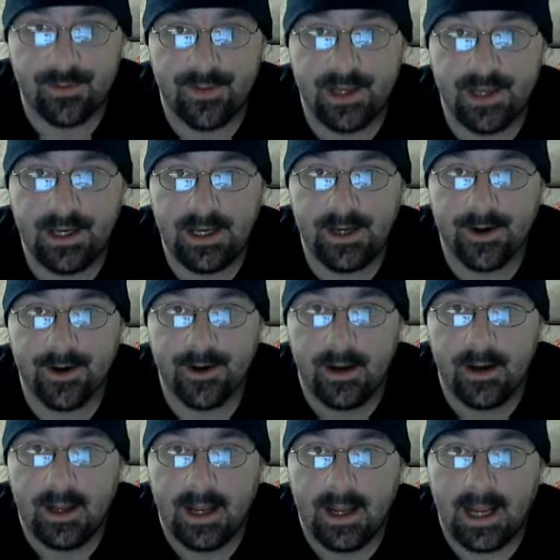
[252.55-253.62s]
within here,
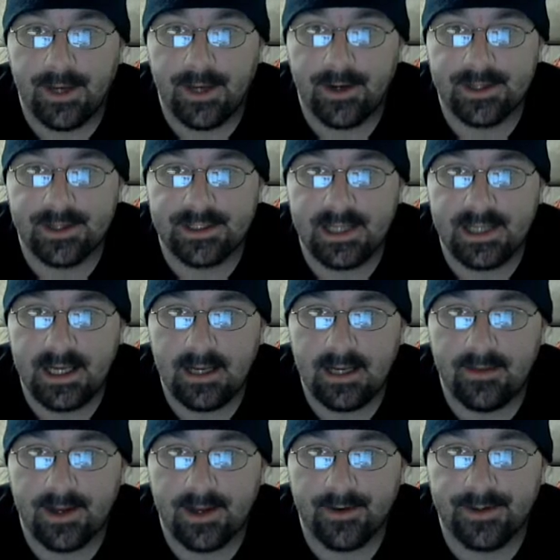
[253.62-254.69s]
and you can see
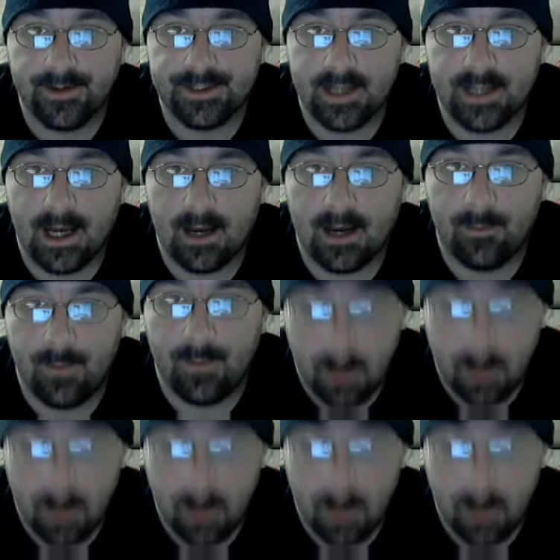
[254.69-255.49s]
there's a